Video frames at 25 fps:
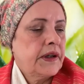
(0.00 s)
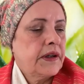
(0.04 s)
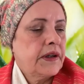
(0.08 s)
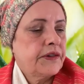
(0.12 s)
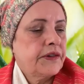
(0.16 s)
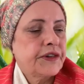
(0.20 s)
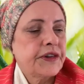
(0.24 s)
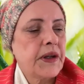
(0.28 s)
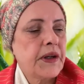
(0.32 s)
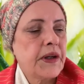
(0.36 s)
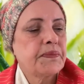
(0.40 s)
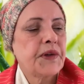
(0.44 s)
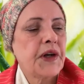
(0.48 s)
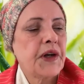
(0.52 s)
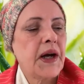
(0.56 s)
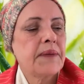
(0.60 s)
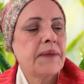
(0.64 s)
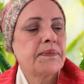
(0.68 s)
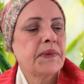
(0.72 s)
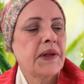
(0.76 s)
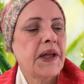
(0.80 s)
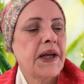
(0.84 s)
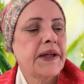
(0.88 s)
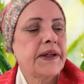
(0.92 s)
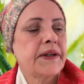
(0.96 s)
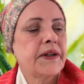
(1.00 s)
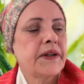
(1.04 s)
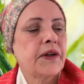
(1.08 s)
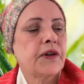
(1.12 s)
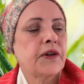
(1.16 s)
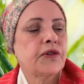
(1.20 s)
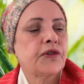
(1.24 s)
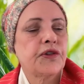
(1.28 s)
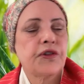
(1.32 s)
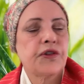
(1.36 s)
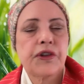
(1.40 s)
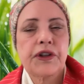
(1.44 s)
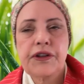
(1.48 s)
Sometime
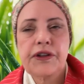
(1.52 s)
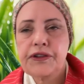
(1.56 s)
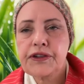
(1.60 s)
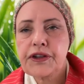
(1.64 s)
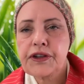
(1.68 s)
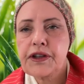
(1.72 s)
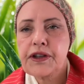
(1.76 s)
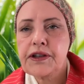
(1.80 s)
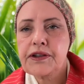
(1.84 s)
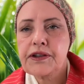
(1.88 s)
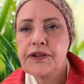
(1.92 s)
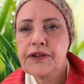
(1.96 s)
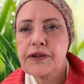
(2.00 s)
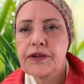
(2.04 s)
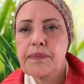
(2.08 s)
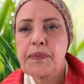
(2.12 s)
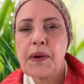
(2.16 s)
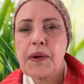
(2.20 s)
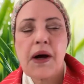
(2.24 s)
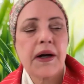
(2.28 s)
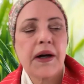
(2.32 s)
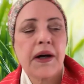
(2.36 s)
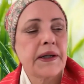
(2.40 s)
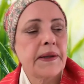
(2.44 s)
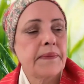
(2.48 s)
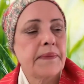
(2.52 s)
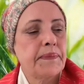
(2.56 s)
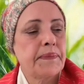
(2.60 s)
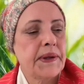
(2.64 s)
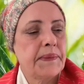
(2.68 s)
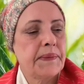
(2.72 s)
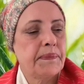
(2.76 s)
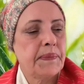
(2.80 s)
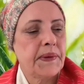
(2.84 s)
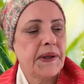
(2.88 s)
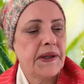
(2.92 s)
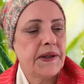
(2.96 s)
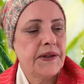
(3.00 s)
later, Jesus, upon him
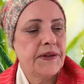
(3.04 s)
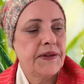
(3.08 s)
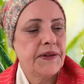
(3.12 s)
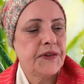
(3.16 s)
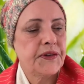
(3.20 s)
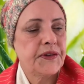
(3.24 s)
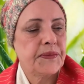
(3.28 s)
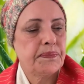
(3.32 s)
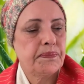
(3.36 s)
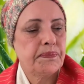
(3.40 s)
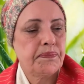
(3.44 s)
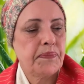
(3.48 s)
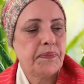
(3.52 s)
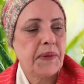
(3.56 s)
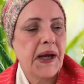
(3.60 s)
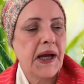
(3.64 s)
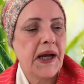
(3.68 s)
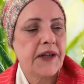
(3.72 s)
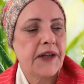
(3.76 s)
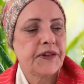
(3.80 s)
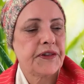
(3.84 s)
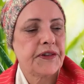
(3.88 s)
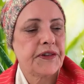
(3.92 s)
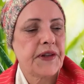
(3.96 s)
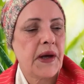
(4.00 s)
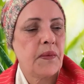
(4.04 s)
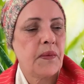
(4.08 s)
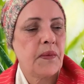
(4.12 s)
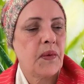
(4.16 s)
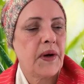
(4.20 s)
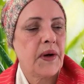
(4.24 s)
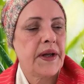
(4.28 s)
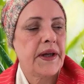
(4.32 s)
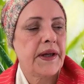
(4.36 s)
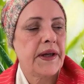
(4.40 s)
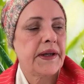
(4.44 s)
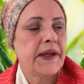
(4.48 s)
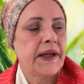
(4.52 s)
be peace, passed that
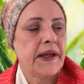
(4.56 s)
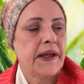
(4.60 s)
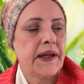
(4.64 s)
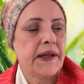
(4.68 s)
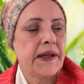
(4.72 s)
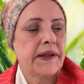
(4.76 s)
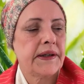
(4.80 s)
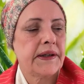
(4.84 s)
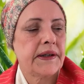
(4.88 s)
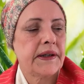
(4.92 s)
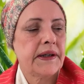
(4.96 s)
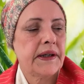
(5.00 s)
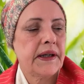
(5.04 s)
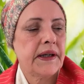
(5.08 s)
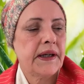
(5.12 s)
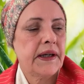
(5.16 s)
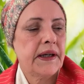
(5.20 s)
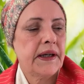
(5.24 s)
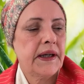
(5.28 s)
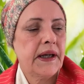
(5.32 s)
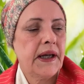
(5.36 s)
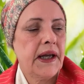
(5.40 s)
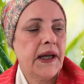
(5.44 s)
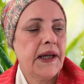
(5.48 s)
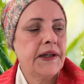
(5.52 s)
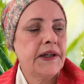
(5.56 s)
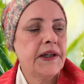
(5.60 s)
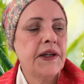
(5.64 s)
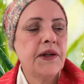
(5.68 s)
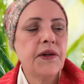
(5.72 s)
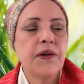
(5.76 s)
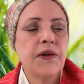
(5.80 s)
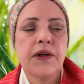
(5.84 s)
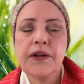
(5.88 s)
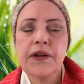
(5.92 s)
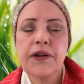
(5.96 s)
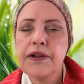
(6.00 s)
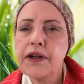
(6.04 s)
way again, and he
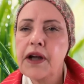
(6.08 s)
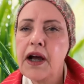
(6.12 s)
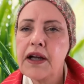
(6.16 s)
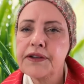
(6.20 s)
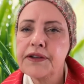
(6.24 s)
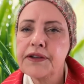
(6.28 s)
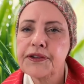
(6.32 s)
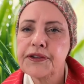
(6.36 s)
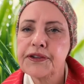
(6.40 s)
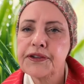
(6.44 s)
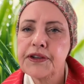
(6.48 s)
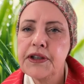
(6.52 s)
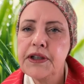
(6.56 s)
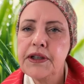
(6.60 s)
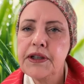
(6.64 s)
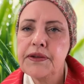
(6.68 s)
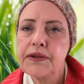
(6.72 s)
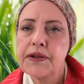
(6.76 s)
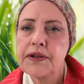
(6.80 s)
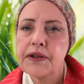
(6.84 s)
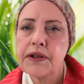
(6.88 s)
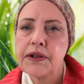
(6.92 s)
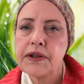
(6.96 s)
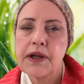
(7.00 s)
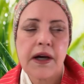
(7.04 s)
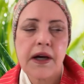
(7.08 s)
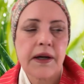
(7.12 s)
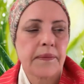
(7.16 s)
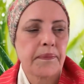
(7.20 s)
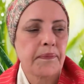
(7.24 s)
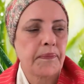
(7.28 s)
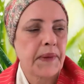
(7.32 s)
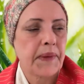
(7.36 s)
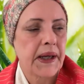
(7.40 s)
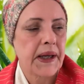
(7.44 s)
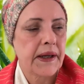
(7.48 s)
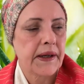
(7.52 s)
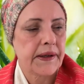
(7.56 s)
could not see the young
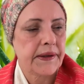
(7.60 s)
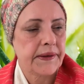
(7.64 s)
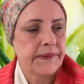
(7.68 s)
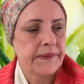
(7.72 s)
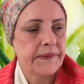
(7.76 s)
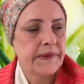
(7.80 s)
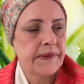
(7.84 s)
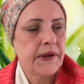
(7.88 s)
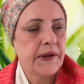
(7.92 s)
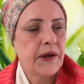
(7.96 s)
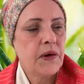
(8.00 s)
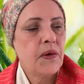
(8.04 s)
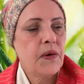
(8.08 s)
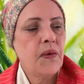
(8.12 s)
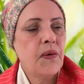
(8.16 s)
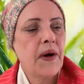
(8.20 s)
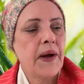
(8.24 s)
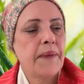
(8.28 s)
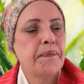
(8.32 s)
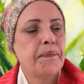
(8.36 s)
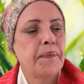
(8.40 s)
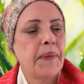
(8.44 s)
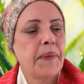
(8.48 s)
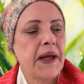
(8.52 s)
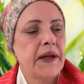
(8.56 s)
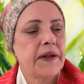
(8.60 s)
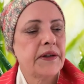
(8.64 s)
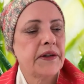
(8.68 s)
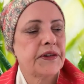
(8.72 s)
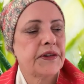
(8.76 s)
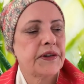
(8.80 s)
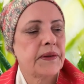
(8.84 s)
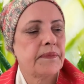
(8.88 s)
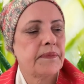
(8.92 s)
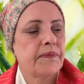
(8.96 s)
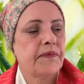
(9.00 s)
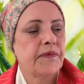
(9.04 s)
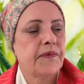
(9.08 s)
man who had begged
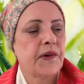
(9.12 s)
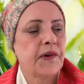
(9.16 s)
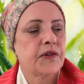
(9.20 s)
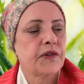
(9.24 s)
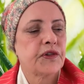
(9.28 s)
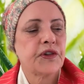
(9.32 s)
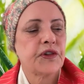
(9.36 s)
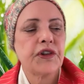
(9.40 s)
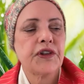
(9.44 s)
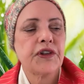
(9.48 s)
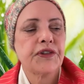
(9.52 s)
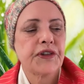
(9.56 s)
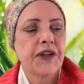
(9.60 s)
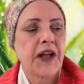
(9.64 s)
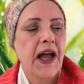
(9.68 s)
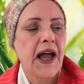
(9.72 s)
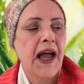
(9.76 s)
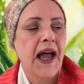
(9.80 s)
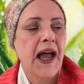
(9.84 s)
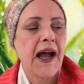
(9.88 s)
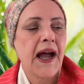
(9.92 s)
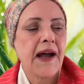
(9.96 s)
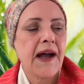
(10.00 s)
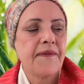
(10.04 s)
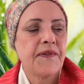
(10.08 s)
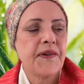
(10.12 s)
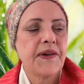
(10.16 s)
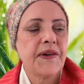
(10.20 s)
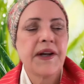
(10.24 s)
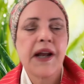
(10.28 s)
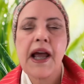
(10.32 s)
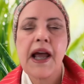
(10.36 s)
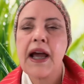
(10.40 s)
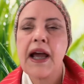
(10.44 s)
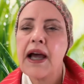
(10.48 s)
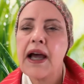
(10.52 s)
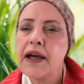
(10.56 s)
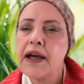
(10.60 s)
him for just a half an
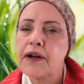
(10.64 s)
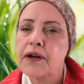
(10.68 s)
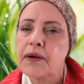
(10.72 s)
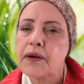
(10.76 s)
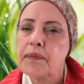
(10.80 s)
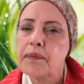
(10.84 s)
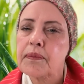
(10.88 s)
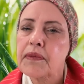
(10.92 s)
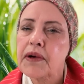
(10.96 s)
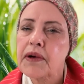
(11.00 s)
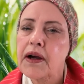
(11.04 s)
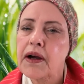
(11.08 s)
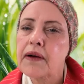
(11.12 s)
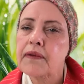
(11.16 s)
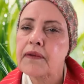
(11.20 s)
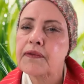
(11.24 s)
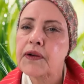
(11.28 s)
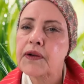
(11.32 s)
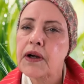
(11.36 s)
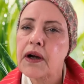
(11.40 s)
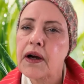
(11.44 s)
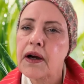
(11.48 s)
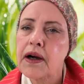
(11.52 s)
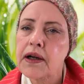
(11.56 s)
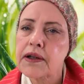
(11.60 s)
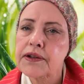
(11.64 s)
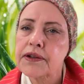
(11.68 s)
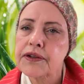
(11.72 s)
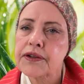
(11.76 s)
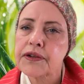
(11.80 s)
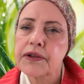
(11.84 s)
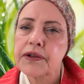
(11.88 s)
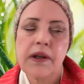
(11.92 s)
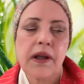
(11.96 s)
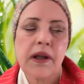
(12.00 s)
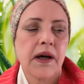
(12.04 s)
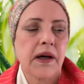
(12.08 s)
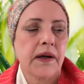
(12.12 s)
atom of God's
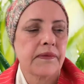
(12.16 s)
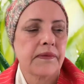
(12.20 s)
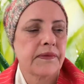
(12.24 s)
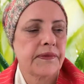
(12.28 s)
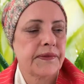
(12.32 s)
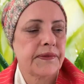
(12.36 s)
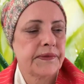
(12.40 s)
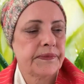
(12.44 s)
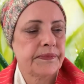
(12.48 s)
love.